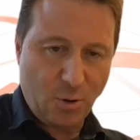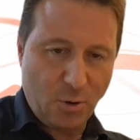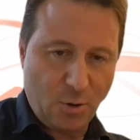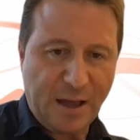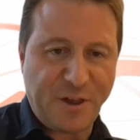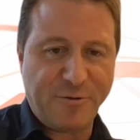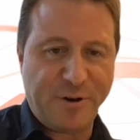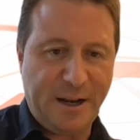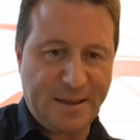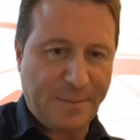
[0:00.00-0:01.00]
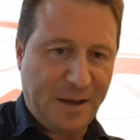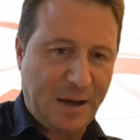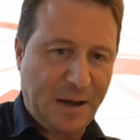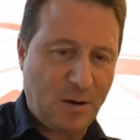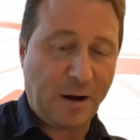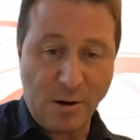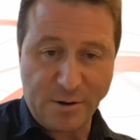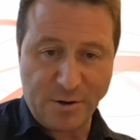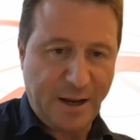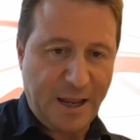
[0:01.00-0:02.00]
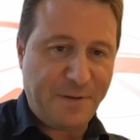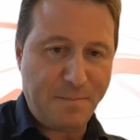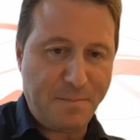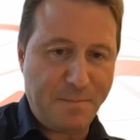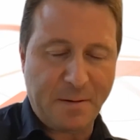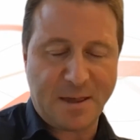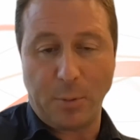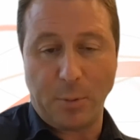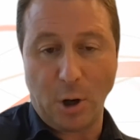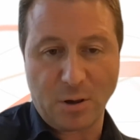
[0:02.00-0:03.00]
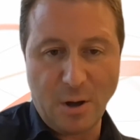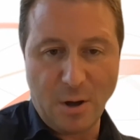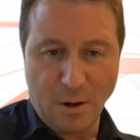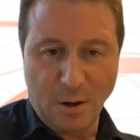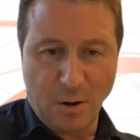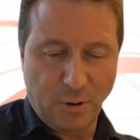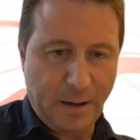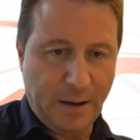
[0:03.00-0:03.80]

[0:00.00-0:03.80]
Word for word: should have generated some kind of alerts or even even some blocks on,